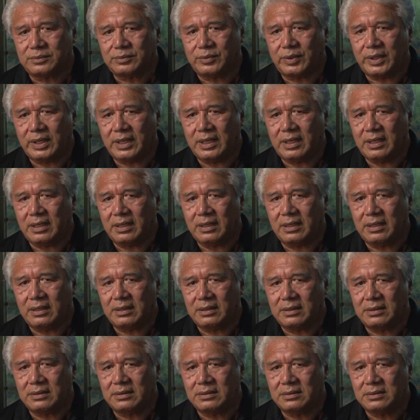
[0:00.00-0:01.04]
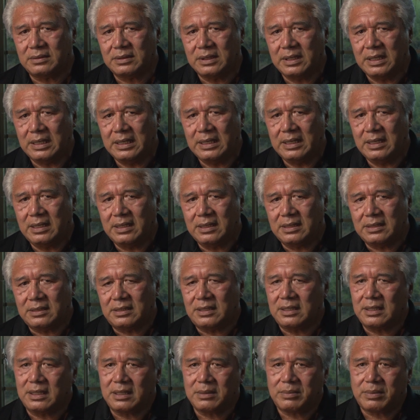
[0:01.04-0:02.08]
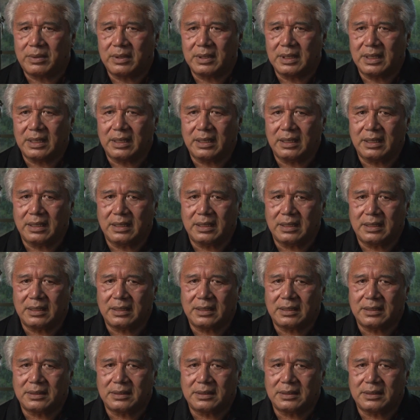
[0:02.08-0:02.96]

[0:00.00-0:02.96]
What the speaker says: We deliberately